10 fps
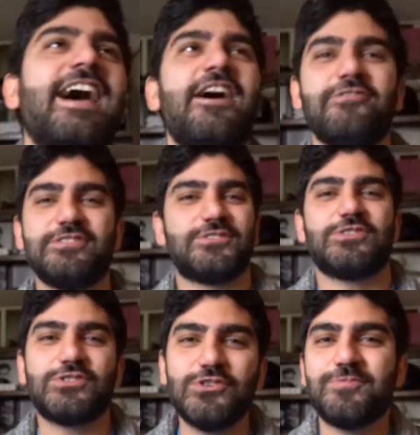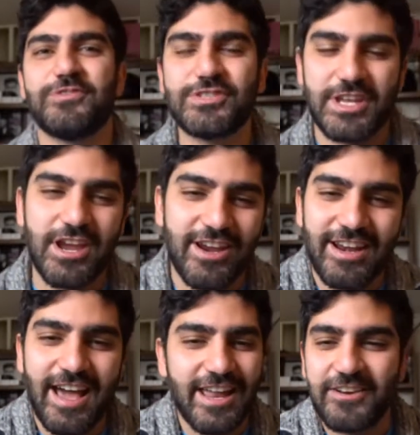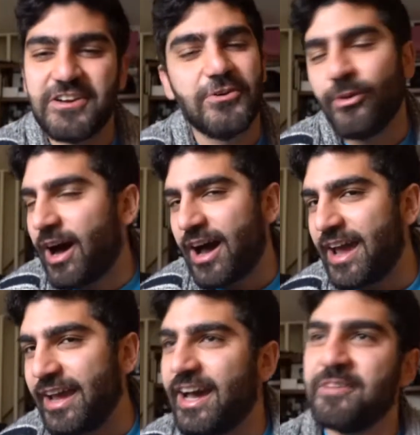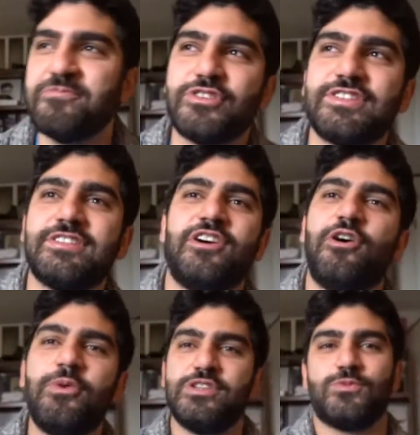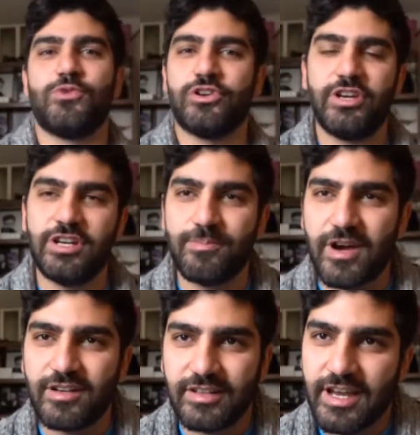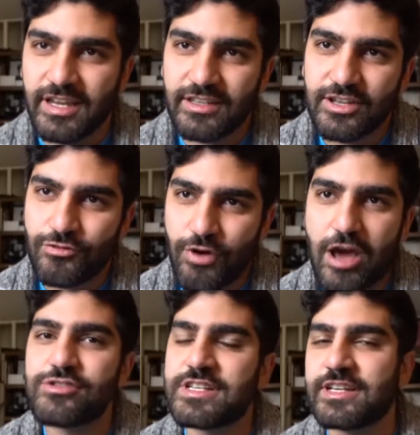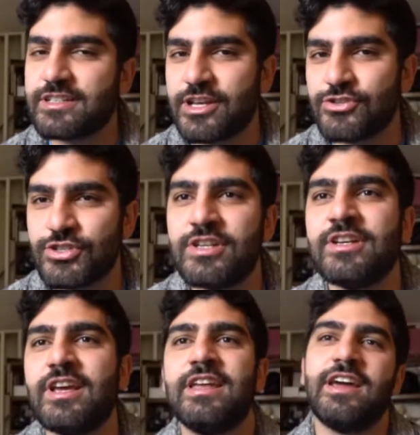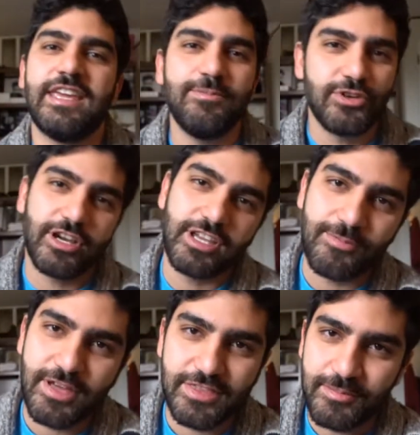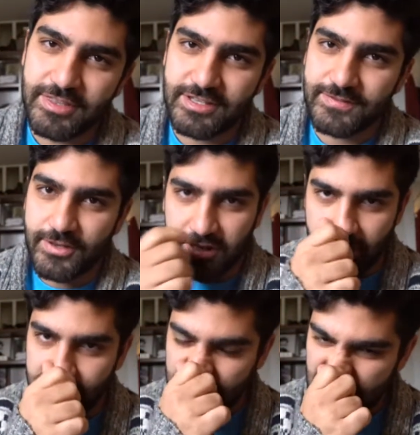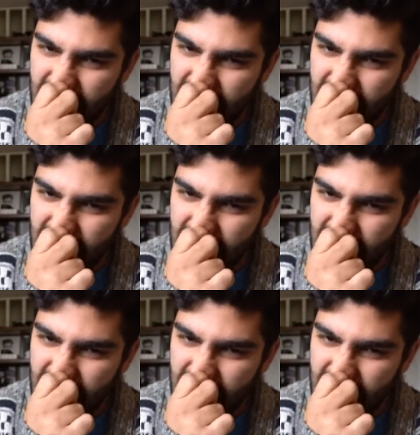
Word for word: I was super scared. I don't know why. I'm just always worried about like arousing attention, and I keep talking about them in these videos.